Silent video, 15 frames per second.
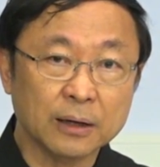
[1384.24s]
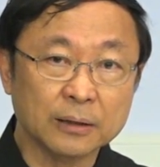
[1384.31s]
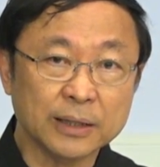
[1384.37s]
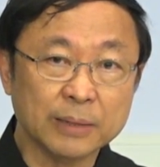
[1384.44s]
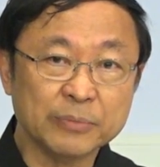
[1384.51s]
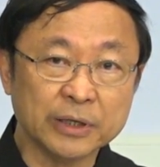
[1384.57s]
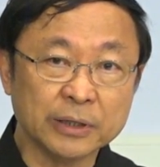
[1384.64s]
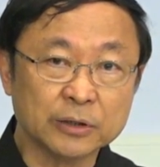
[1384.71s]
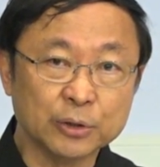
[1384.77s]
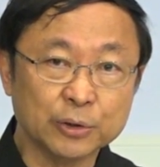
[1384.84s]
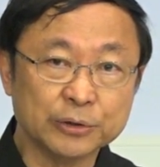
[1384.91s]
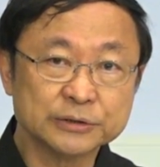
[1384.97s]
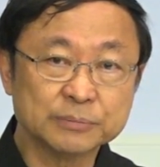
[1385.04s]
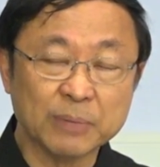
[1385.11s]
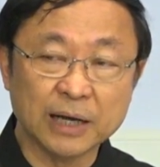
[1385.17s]
Let me
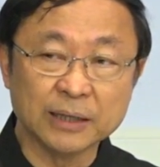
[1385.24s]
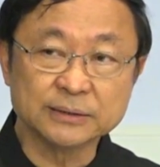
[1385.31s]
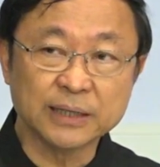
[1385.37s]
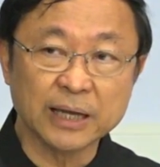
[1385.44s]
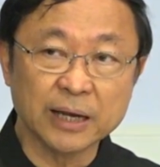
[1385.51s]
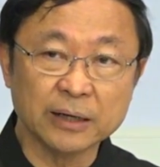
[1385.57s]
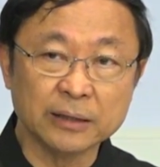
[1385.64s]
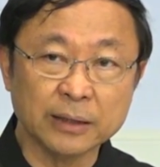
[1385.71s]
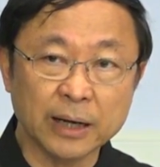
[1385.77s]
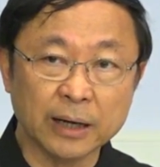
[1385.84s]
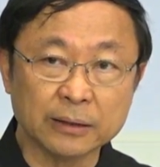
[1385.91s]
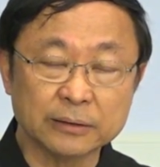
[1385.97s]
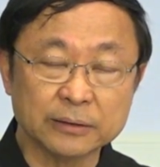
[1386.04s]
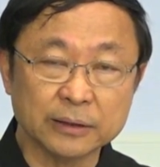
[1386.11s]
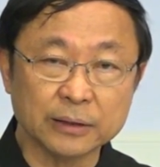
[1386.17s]
close by saying
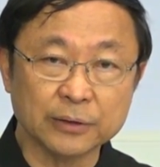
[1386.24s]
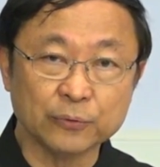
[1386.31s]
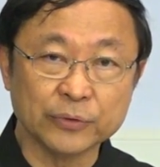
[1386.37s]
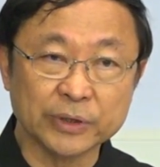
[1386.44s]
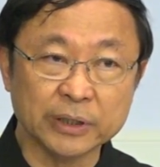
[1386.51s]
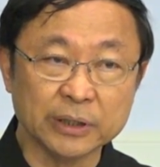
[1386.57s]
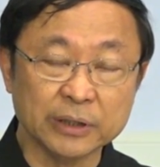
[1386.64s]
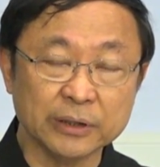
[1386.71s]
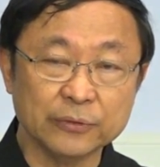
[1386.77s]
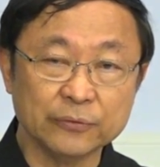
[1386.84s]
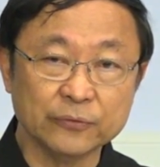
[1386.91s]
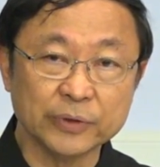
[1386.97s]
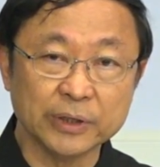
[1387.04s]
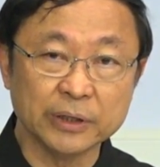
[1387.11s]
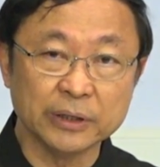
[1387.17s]
that
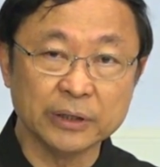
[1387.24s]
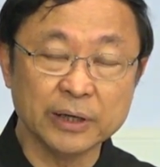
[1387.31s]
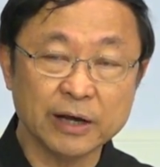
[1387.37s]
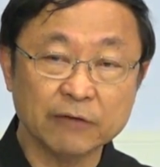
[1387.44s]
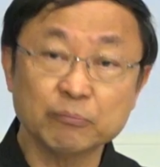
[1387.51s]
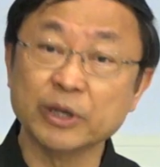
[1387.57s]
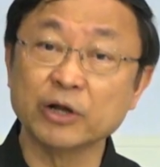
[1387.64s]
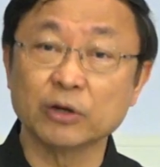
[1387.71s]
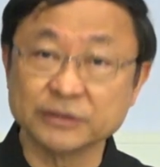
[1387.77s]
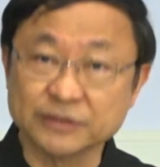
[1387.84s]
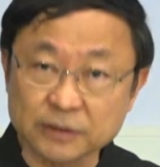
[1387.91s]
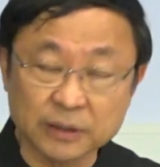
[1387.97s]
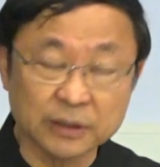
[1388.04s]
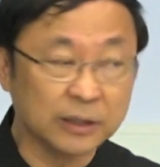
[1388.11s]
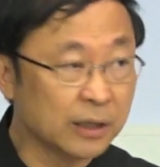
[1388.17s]
we have been
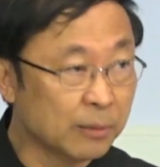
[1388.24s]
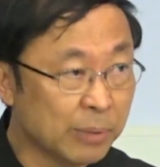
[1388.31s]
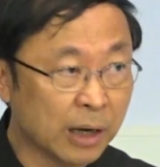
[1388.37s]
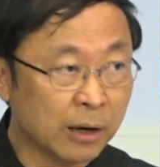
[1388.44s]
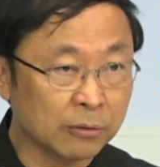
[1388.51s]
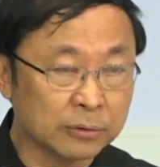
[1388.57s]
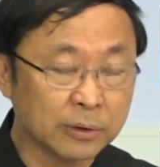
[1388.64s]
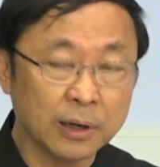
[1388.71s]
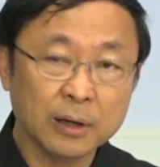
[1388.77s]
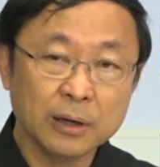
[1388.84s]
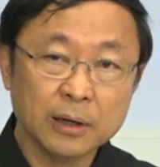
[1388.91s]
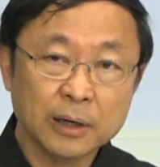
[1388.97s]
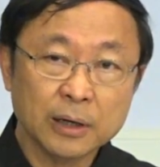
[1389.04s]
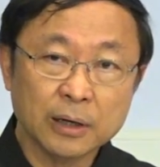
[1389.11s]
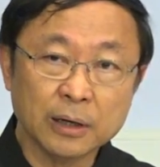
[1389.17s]
concerned about
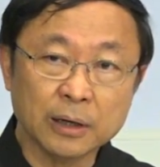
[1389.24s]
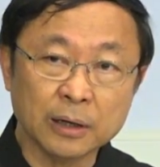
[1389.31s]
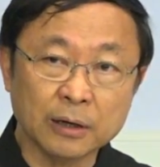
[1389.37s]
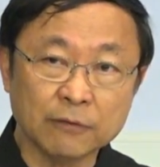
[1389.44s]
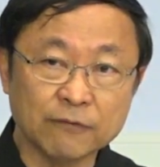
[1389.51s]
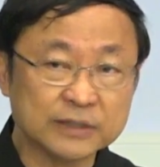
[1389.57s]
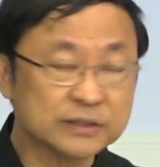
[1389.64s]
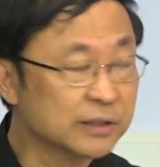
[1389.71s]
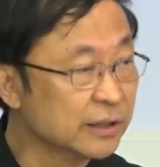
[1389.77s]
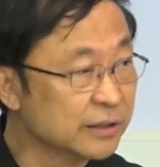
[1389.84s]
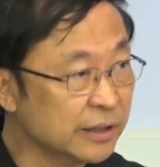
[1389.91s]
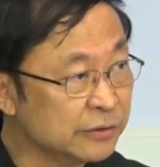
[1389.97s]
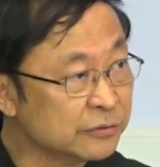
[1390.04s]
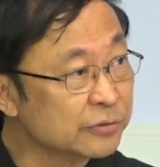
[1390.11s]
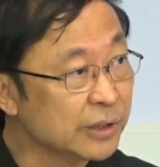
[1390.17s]
vested
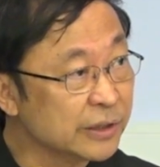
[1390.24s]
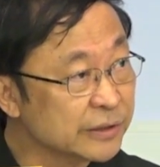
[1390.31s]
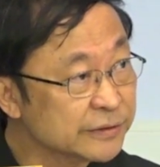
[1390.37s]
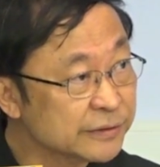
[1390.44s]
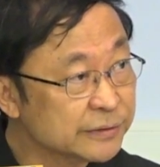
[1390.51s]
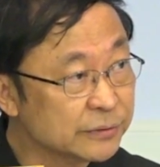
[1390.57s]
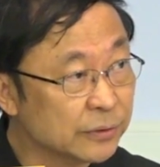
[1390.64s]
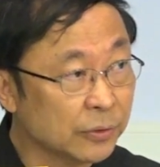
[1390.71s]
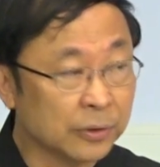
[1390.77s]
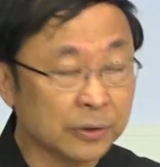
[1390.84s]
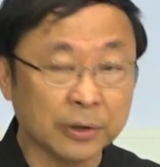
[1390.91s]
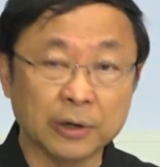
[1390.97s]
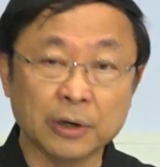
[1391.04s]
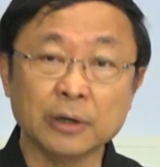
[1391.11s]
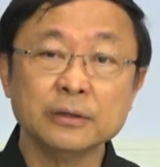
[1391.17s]
interests
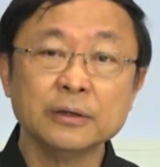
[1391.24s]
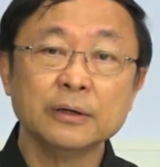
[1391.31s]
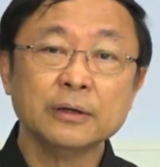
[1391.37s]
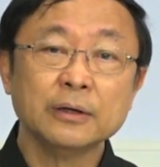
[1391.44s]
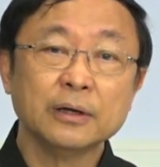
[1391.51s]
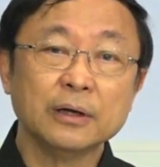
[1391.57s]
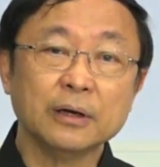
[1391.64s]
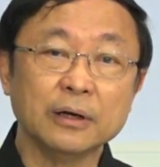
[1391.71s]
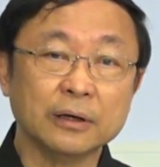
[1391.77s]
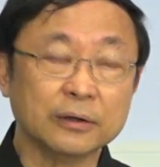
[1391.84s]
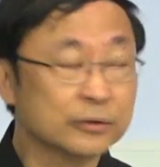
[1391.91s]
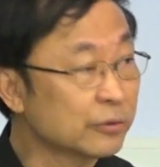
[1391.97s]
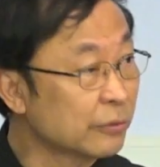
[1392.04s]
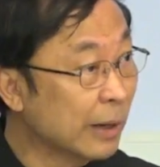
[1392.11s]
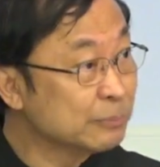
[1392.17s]
or
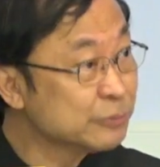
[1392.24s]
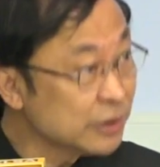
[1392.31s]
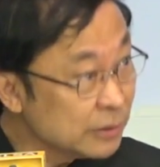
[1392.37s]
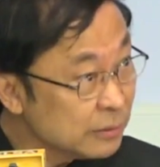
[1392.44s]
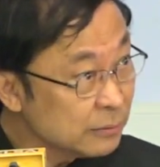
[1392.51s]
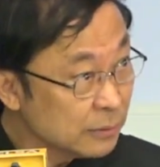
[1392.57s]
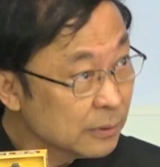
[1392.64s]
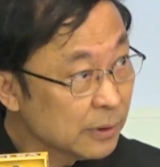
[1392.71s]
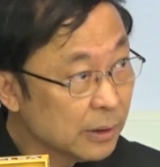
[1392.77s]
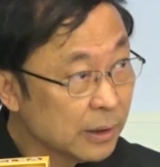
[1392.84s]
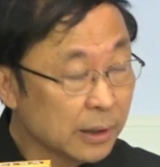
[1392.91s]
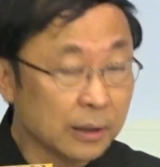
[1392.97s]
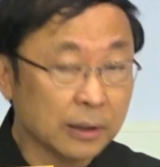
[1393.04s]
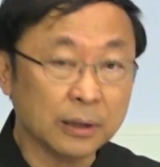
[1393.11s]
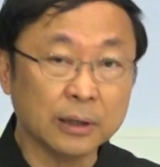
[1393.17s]
corruption,
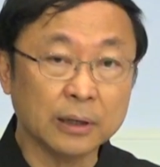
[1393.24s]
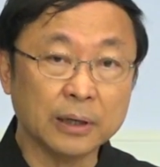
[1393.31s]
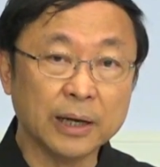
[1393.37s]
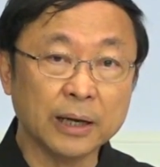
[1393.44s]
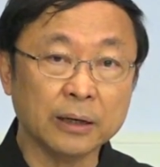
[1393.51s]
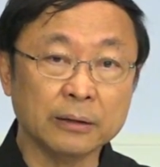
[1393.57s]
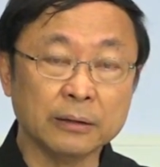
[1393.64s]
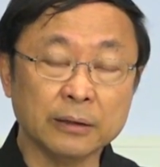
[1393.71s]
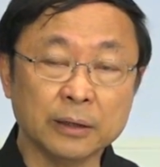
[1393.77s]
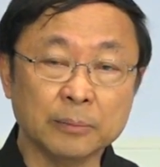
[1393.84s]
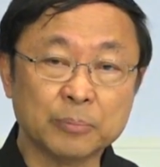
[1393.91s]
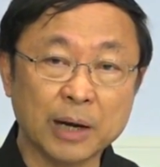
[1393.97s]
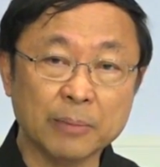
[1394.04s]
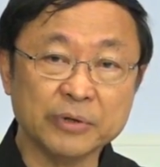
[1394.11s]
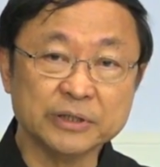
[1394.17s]
and the
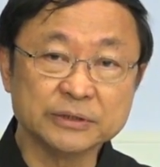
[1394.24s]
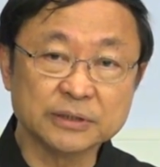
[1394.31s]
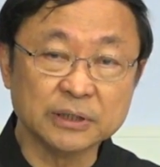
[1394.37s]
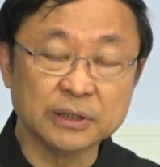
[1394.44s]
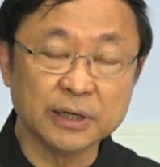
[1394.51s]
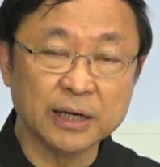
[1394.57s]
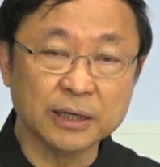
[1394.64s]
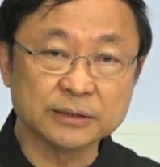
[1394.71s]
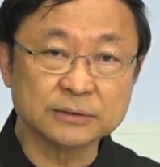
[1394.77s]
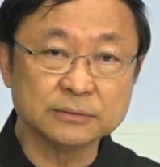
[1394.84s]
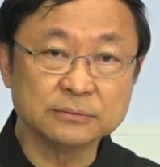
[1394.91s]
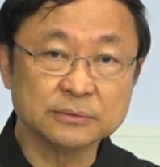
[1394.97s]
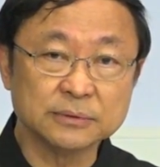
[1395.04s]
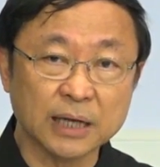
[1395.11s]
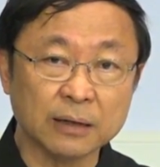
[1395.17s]
Prime Minister has
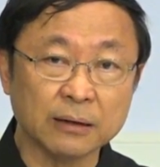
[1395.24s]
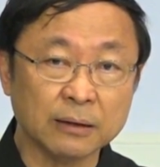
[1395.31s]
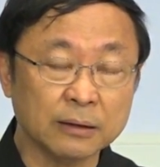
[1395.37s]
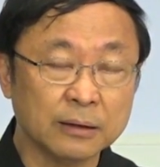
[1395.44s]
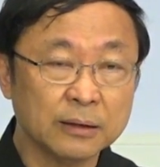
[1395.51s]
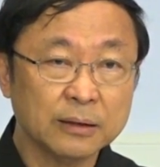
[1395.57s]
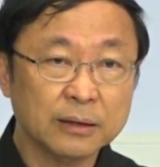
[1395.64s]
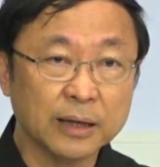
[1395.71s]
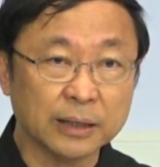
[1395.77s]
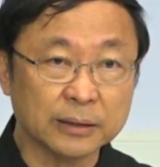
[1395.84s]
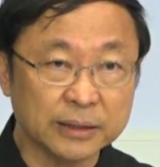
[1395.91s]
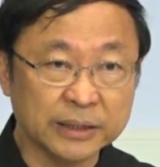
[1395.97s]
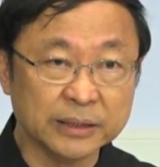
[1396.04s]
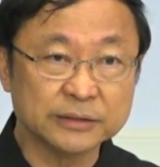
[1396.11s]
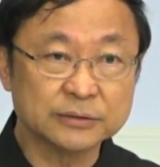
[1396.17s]
done at
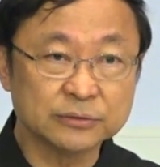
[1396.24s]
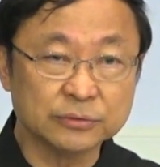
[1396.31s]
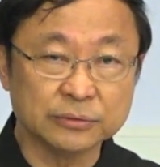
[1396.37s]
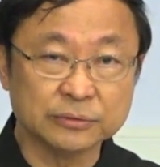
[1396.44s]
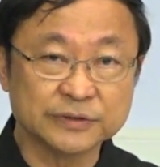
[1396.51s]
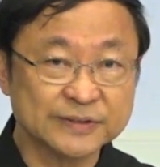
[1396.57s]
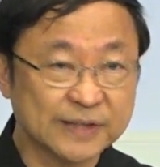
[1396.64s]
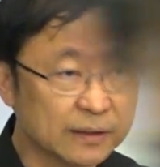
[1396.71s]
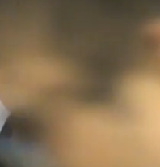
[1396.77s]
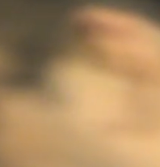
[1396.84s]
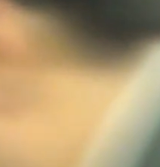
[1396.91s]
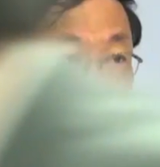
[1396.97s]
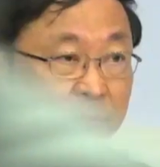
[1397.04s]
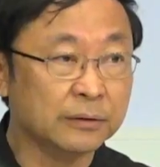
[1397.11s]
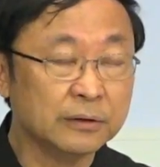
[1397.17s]
least to
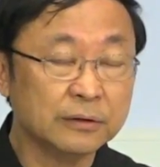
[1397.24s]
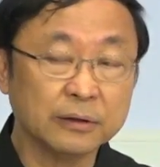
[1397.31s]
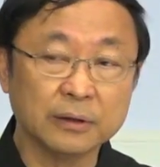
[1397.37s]
signal